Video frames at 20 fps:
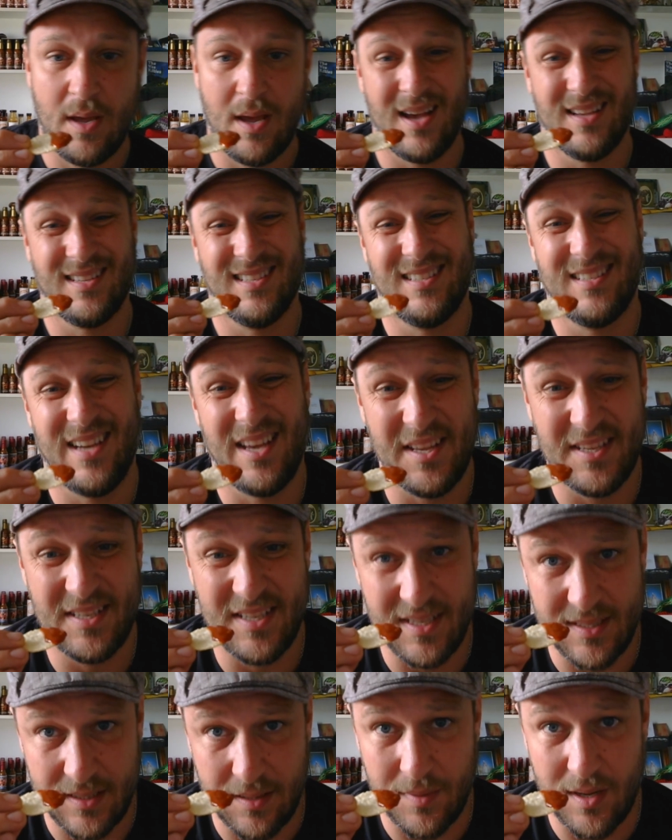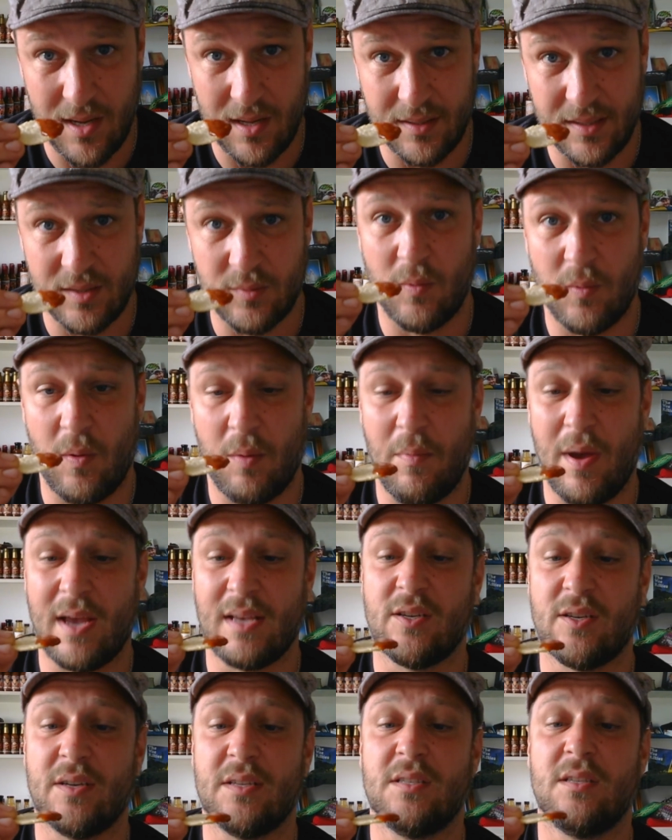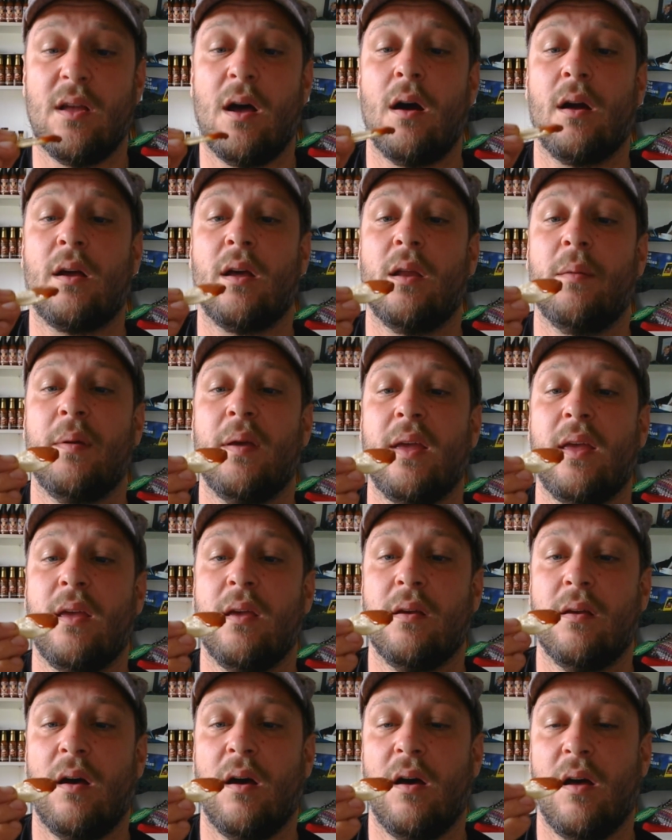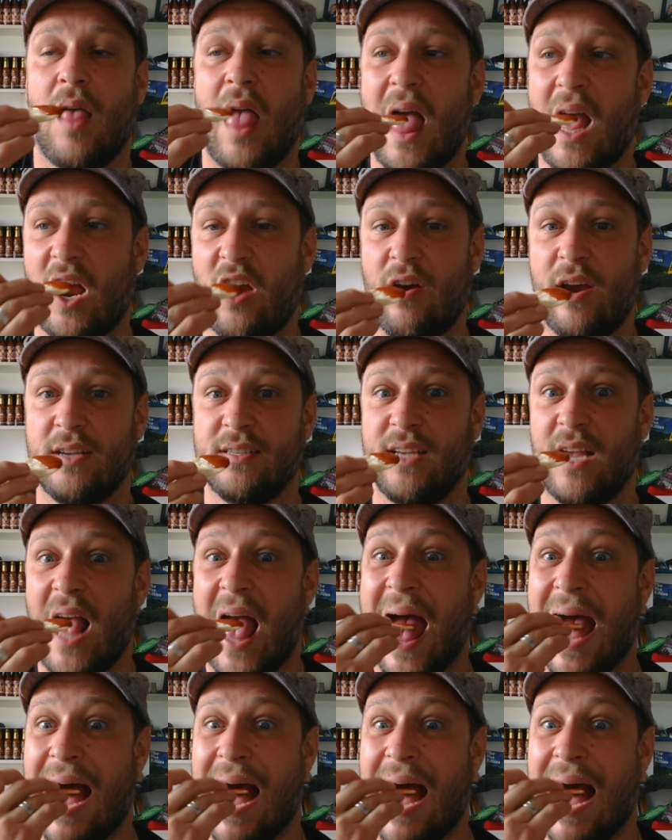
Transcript: As I say, this is the mildest one we make, so it's not going to be crazy.